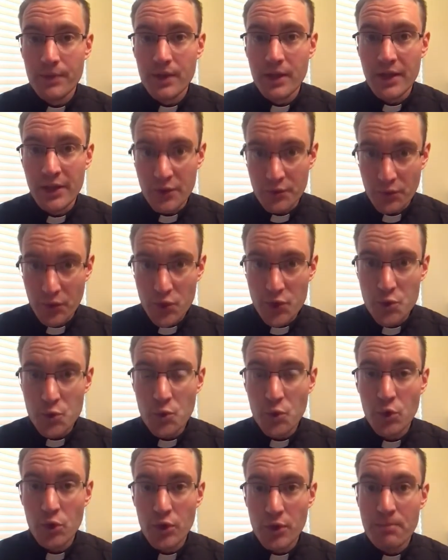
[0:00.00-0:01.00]
In the first
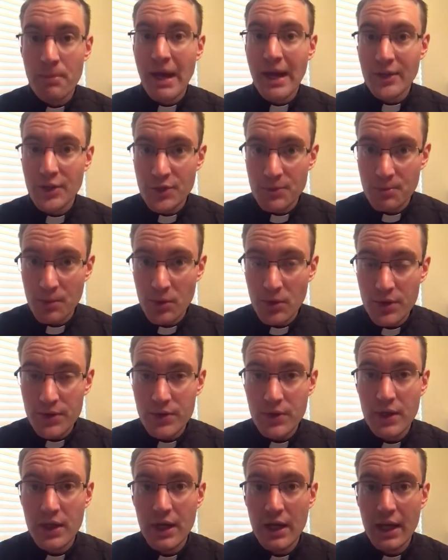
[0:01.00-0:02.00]
rule, the bad
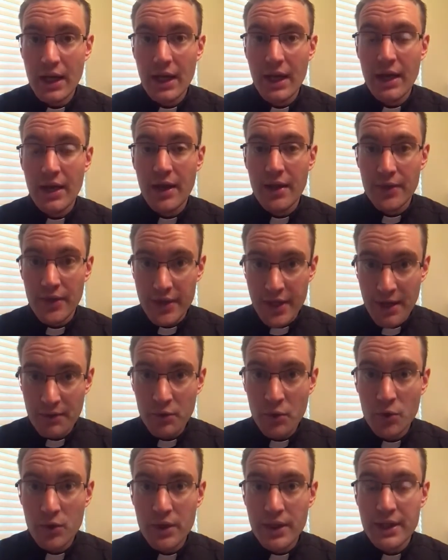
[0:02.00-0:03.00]
spirit, the
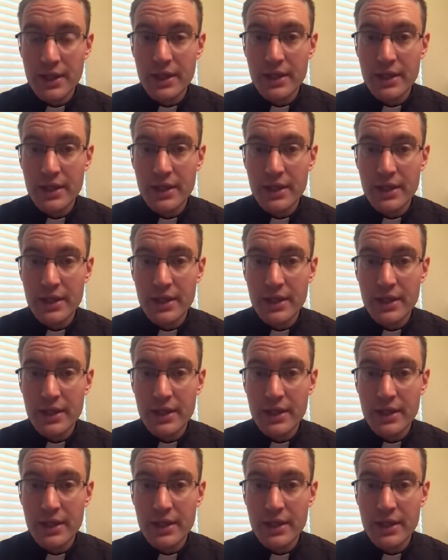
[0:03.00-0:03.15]
devil,